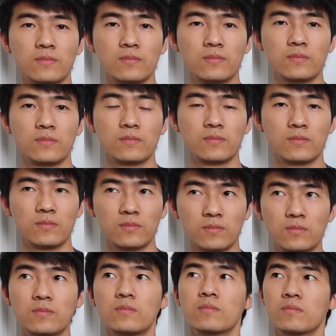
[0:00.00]

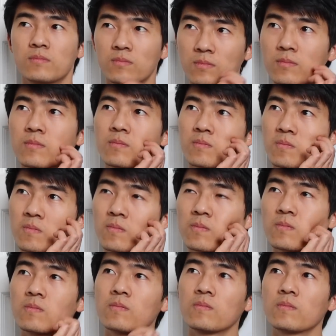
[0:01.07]

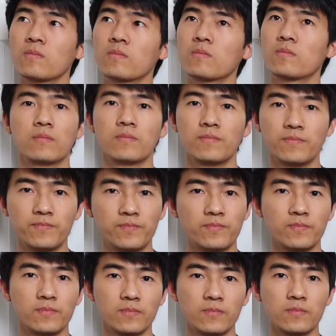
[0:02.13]

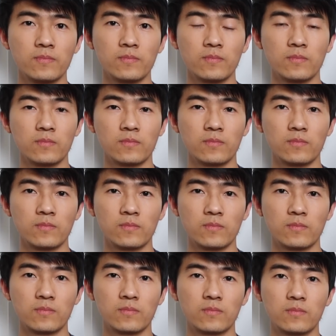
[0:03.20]

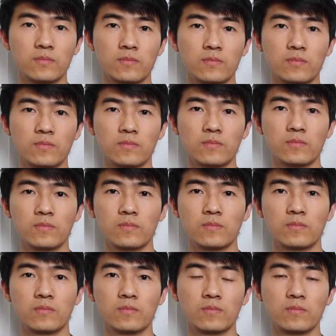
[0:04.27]

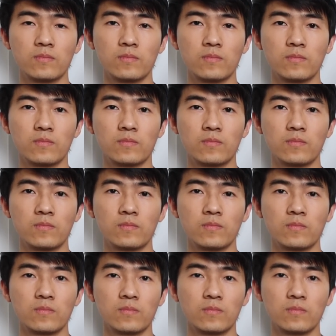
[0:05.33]

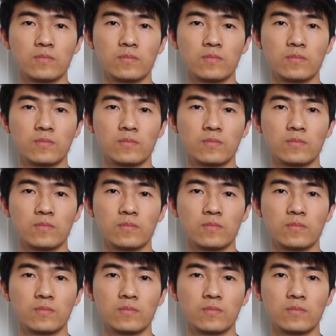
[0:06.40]
No words are spoken by the person on screen.